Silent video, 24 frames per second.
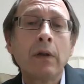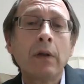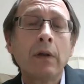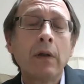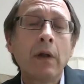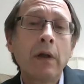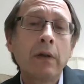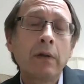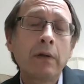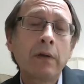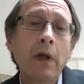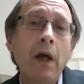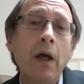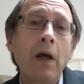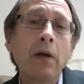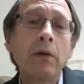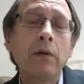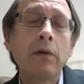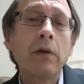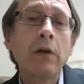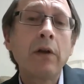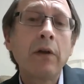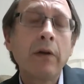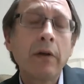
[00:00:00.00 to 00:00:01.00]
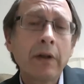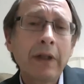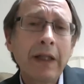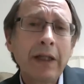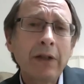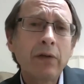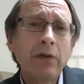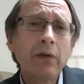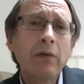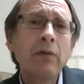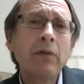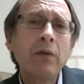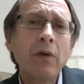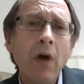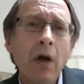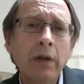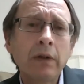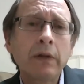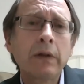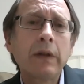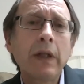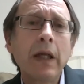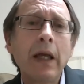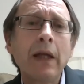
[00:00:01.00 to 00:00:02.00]
So kids who are
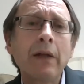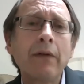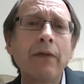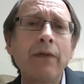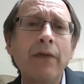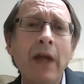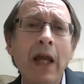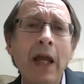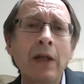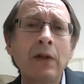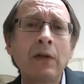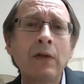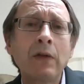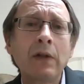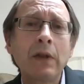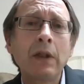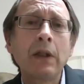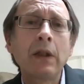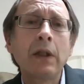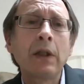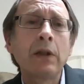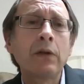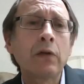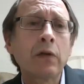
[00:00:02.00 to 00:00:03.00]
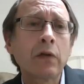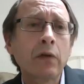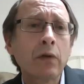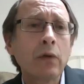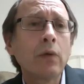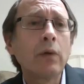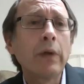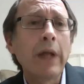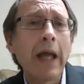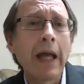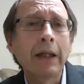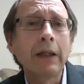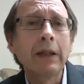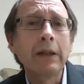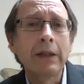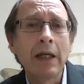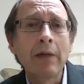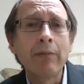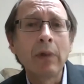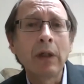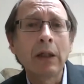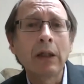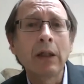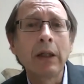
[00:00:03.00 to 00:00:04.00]
not advancing in school
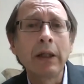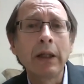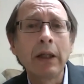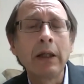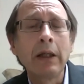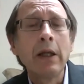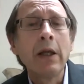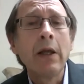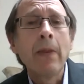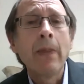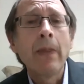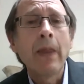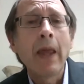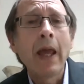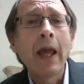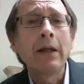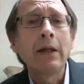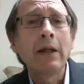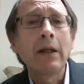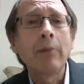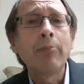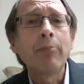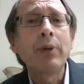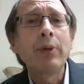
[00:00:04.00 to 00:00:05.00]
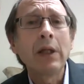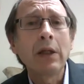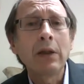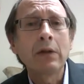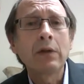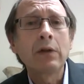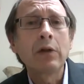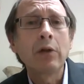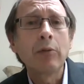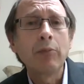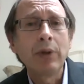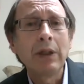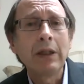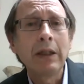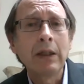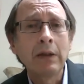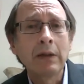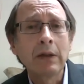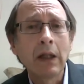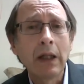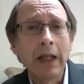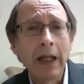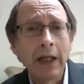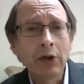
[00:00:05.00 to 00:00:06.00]
academically and appear to be
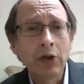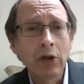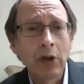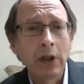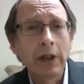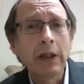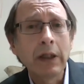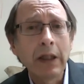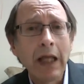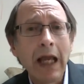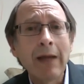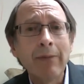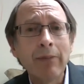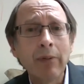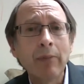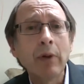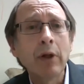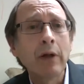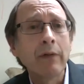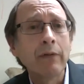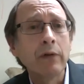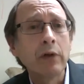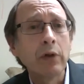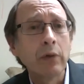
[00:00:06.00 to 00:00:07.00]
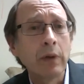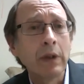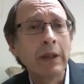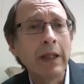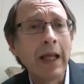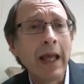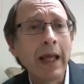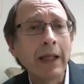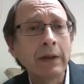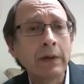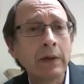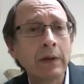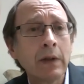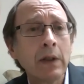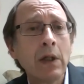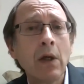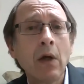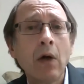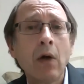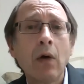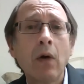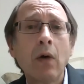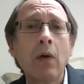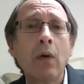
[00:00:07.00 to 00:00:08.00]
intellectually capable of doing that,
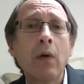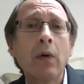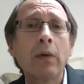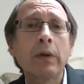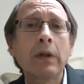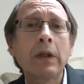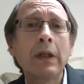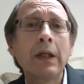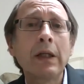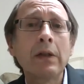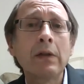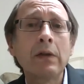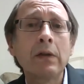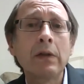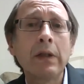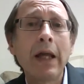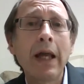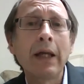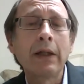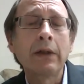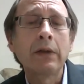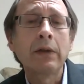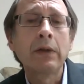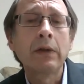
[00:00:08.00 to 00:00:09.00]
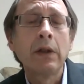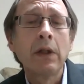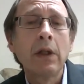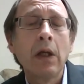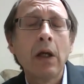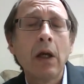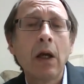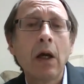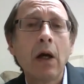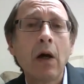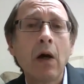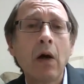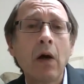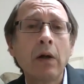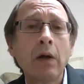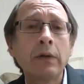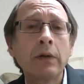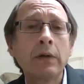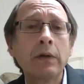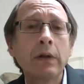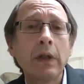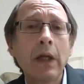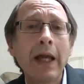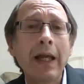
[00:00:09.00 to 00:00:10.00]
or kids that
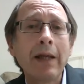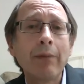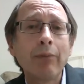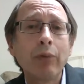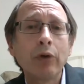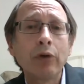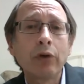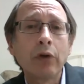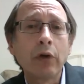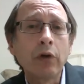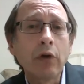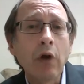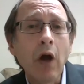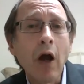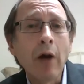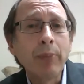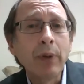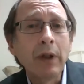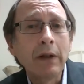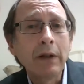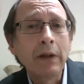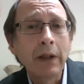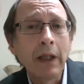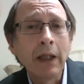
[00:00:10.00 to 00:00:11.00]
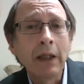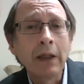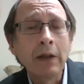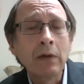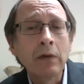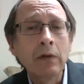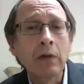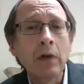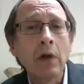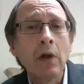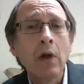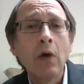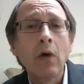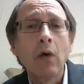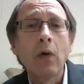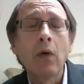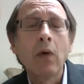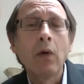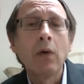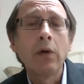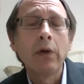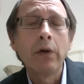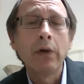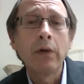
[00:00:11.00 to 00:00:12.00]
aren't able to copy things
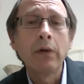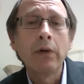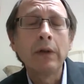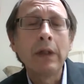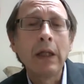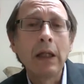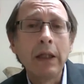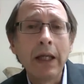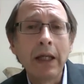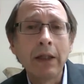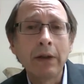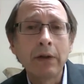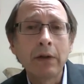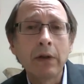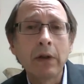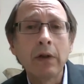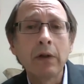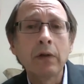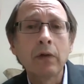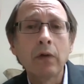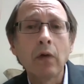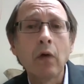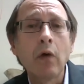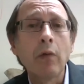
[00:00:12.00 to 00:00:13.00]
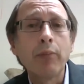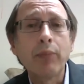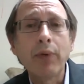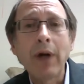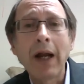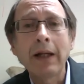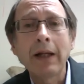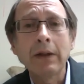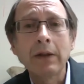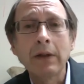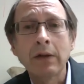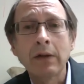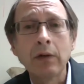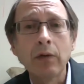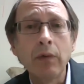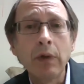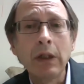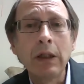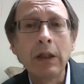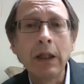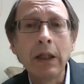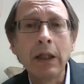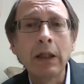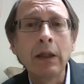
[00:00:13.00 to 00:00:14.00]
or learn their letters or practice
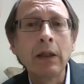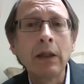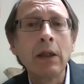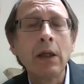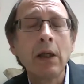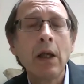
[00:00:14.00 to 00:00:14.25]
reading,